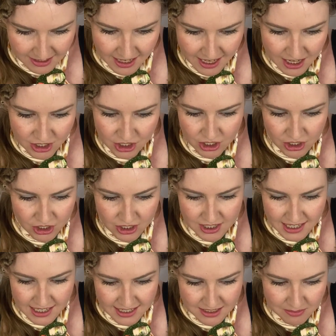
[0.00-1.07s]
And you can use
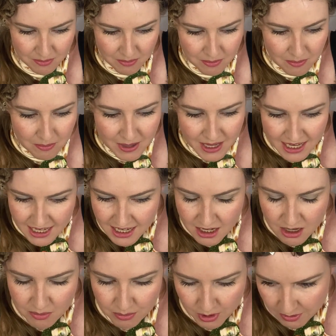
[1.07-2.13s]
as
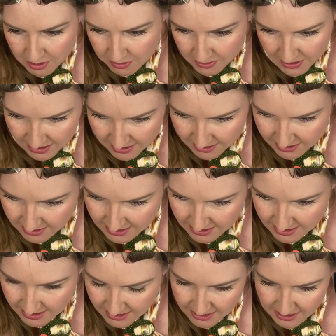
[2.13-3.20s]
many bobby pins